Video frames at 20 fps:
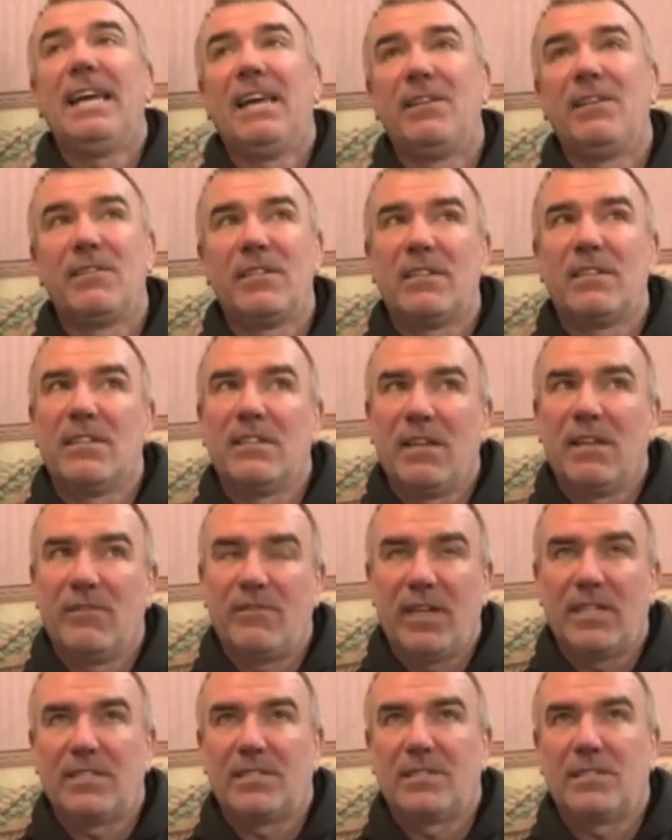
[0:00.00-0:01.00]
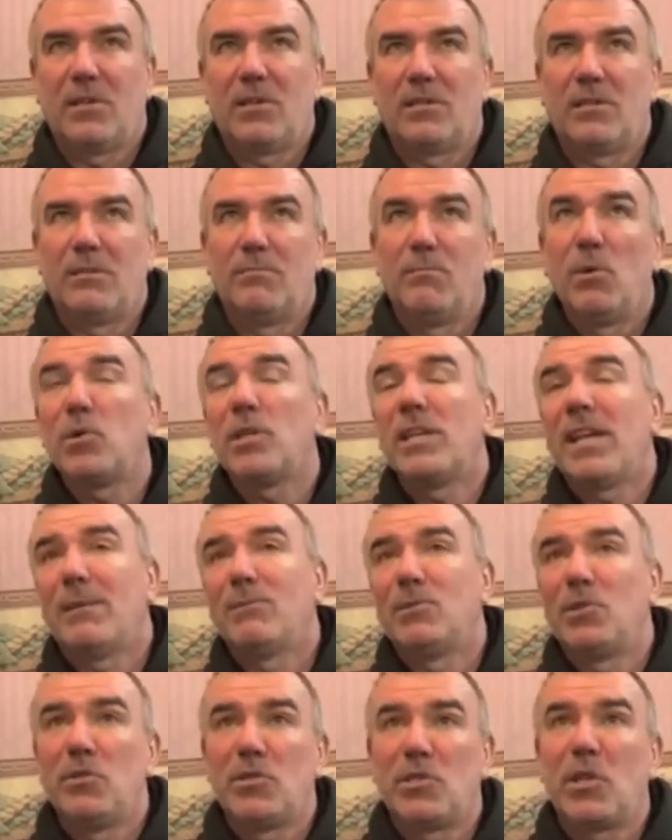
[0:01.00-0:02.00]
In fact, on Monday
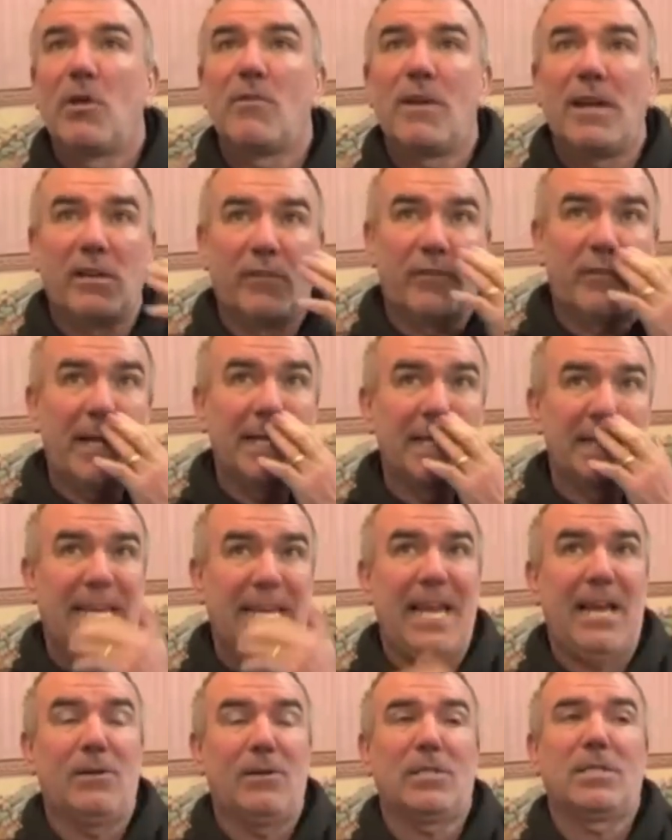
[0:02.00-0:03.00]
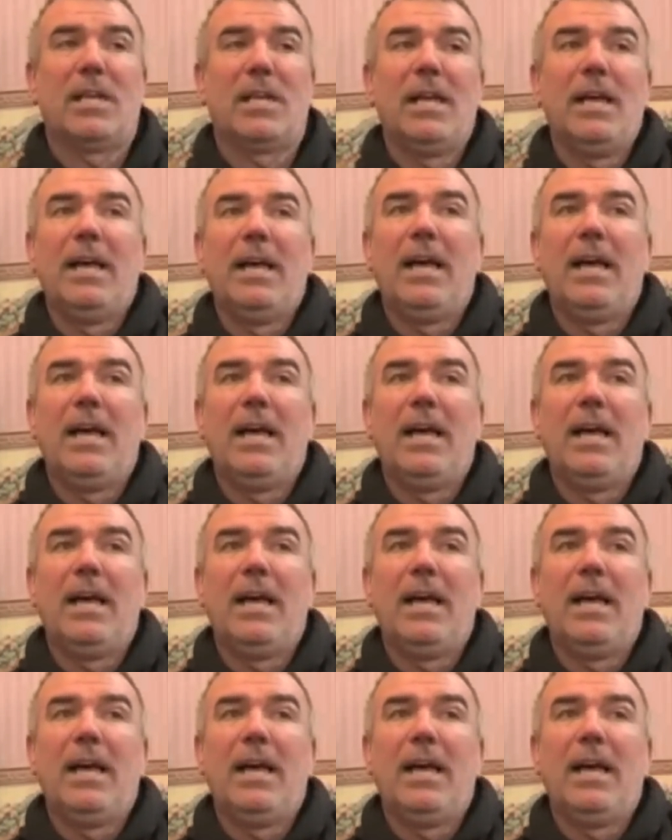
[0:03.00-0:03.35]
I'm due to go around a friend's house